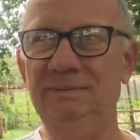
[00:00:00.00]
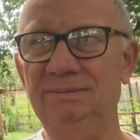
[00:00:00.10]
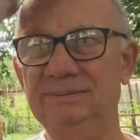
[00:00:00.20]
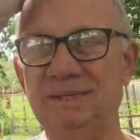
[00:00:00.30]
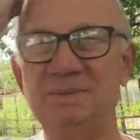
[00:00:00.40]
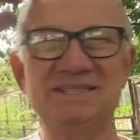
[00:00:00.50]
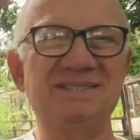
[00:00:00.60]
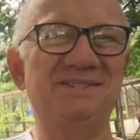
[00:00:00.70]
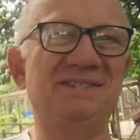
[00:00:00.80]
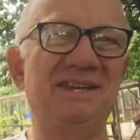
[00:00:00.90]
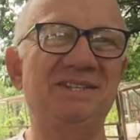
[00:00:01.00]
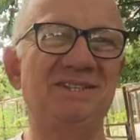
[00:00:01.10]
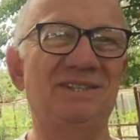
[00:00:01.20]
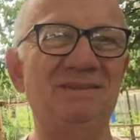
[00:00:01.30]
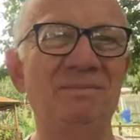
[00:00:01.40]
some
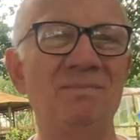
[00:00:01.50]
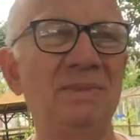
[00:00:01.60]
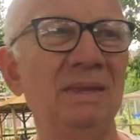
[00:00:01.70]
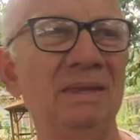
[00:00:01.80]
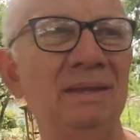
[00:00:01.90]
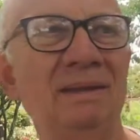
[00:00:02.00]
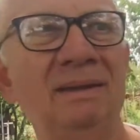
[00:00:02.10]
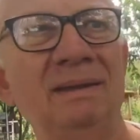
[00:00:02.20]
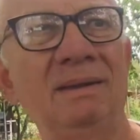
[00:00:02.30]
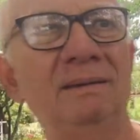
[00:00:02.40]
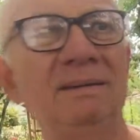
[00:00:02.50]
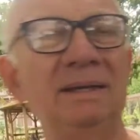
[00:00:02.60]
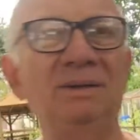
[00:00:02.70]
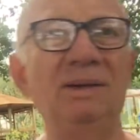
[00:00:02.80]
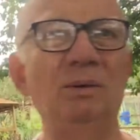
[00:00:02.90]
association
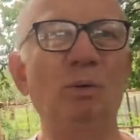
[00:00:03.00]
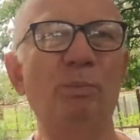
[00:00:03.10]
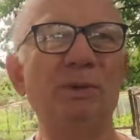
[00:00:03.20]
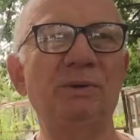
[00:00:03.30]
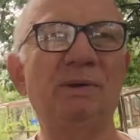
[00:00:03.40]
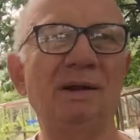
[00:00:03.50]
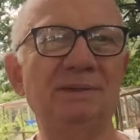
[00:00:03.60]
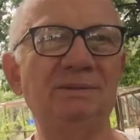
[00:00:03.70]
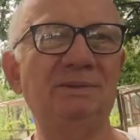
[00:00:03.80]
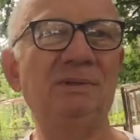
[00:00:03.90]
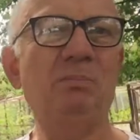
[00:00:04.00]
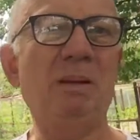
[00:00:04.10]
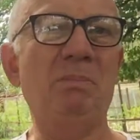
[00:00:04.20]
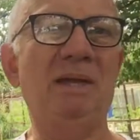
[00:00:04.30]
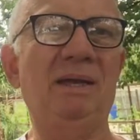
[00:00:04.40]
that you can open your garden to the
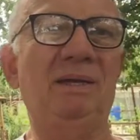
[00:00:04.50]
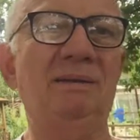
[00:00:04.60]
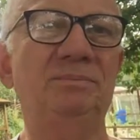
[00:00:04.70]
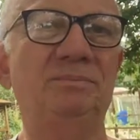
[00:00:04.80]
public.